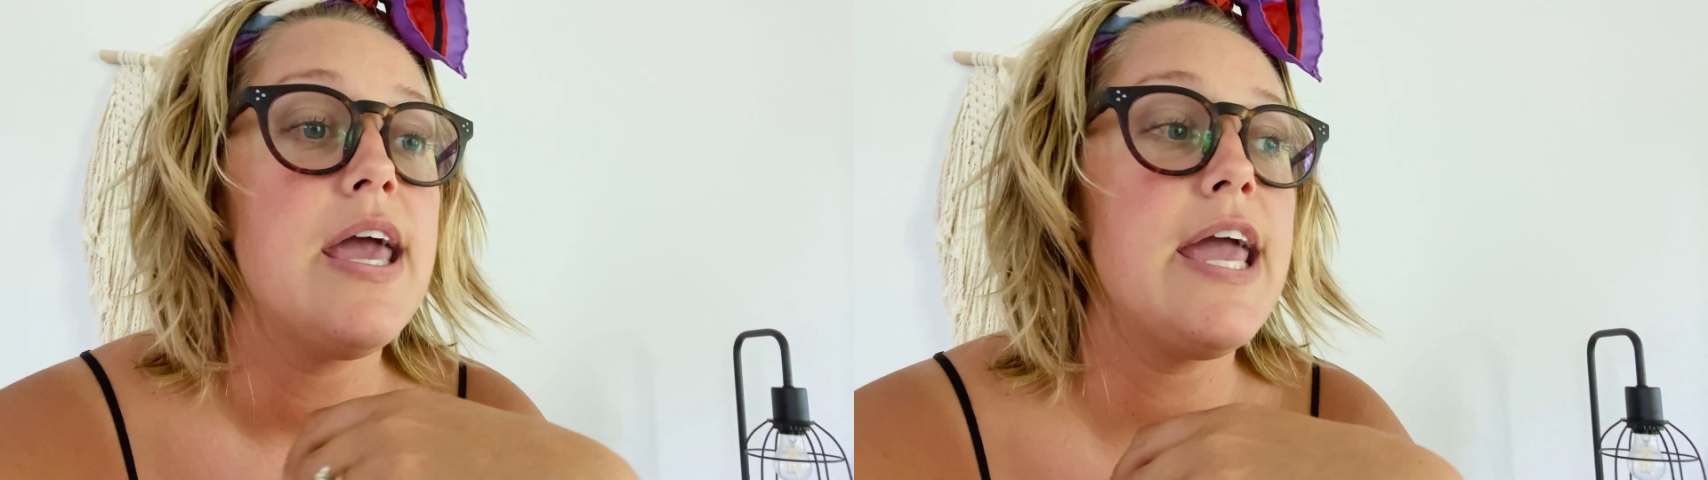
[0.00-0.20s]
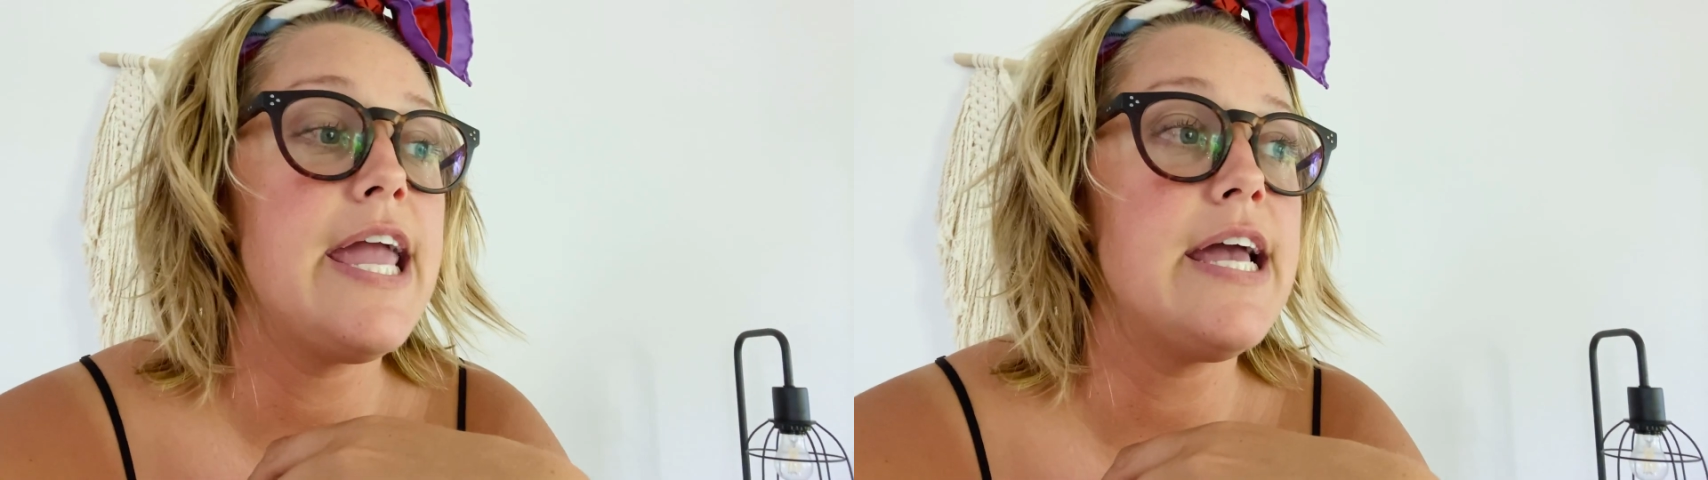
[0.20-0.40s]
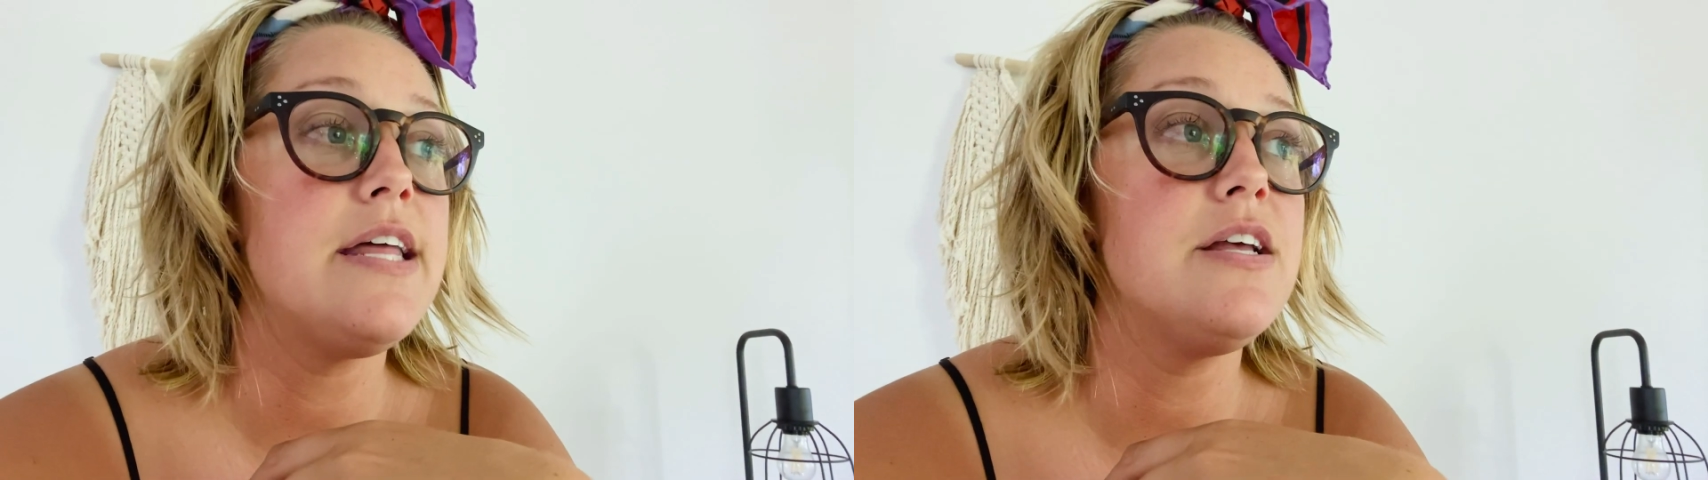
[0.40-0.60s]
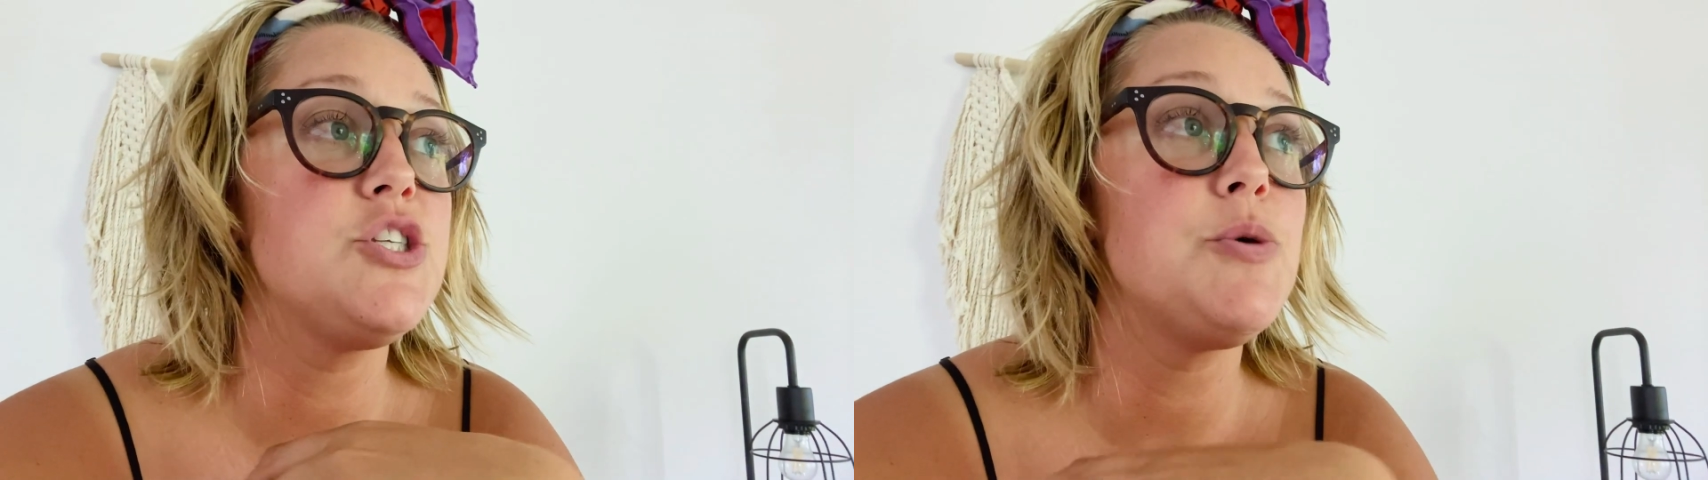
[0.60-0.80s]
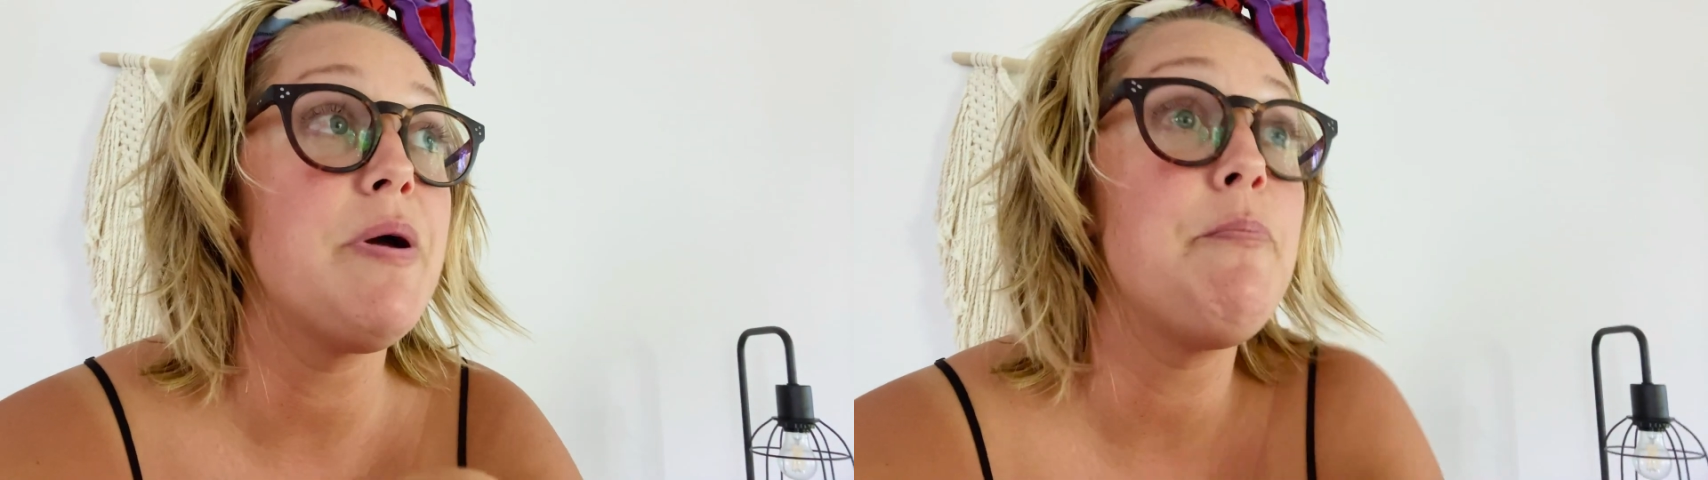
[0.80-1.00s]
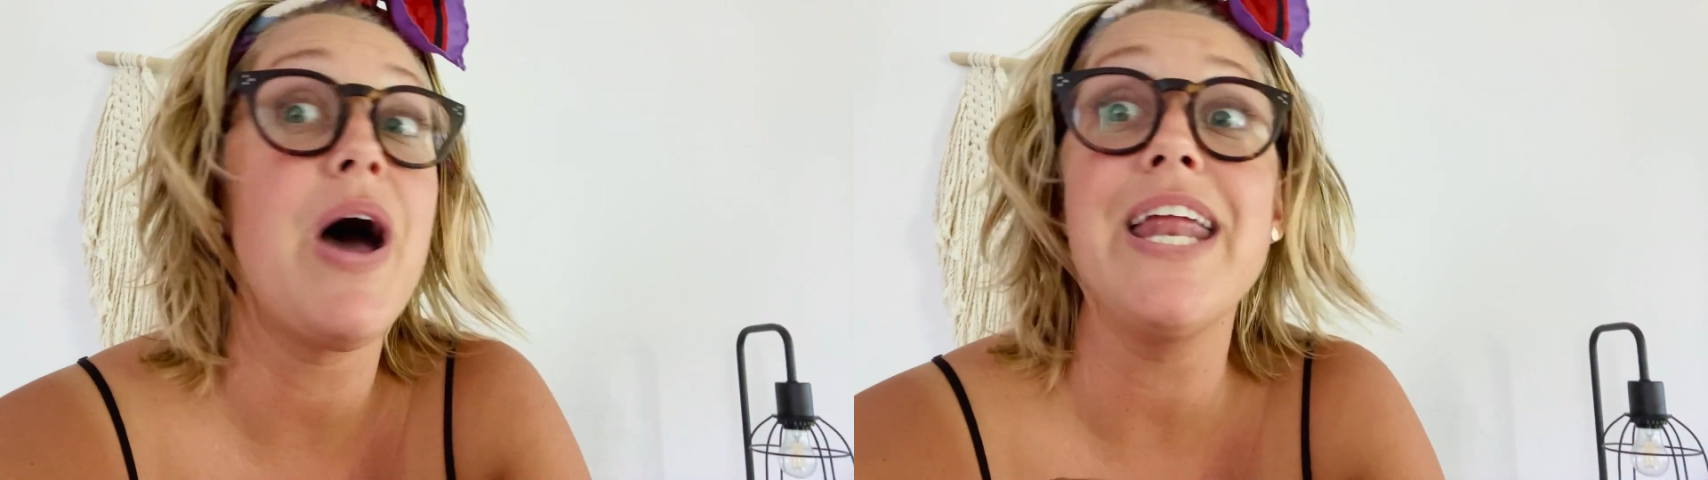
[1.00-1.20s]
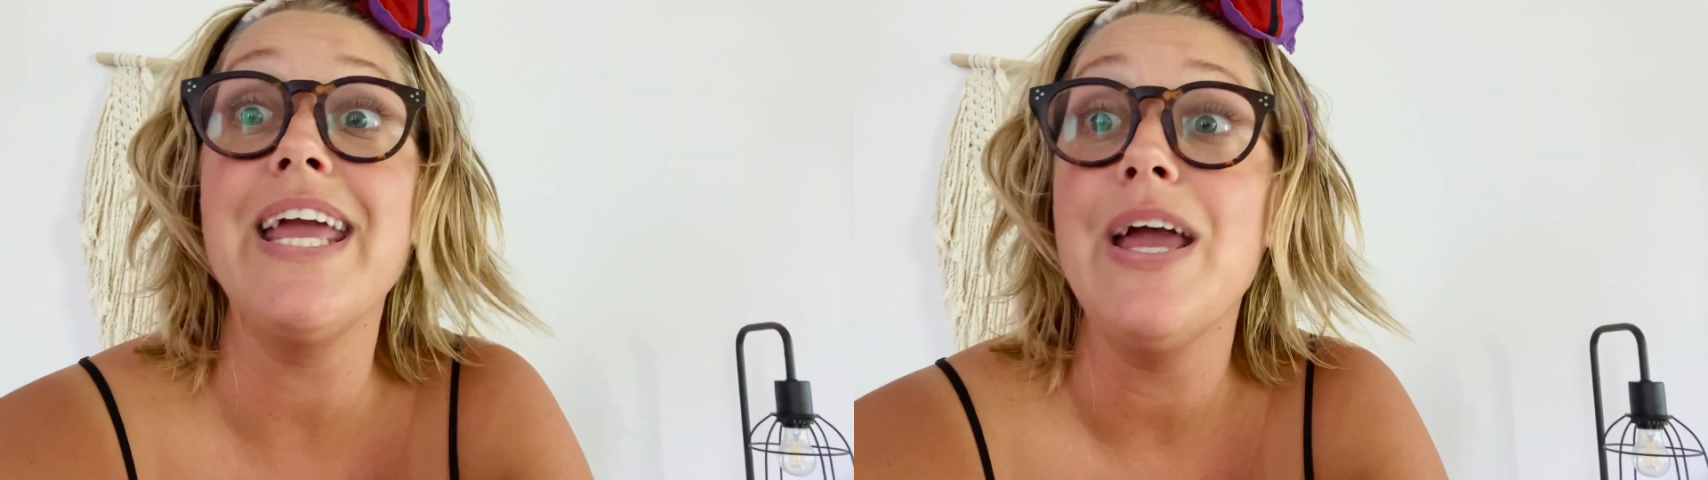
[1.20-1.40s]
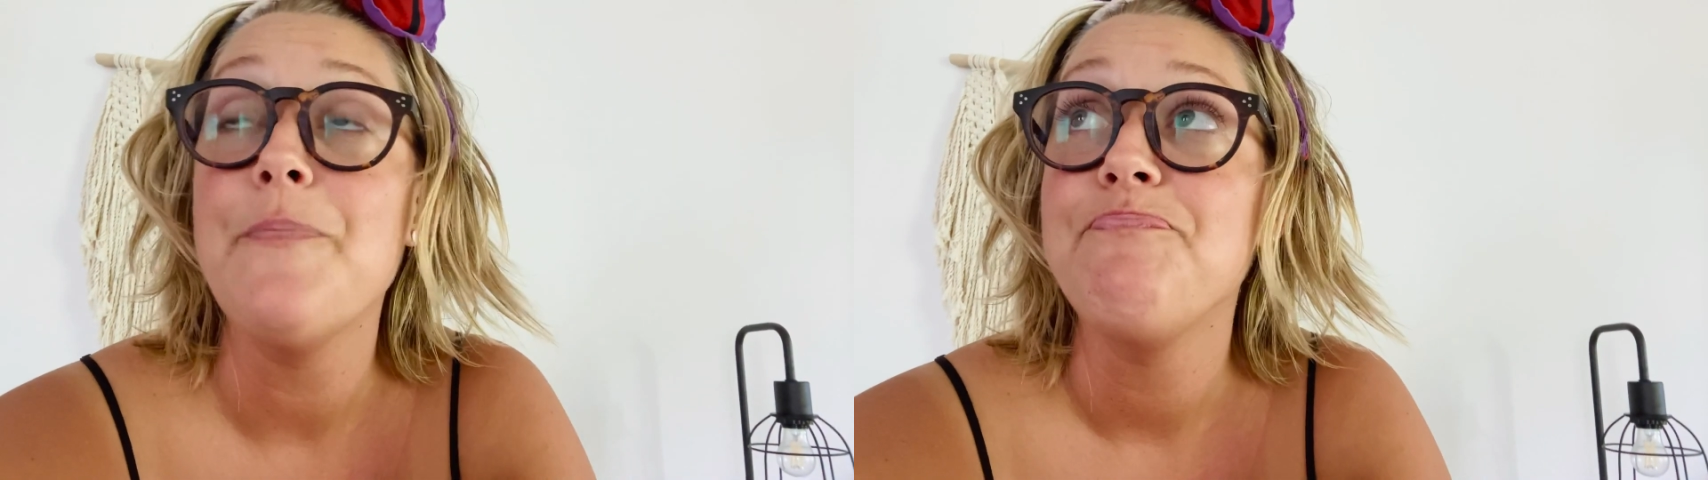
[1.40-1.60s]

And so my body,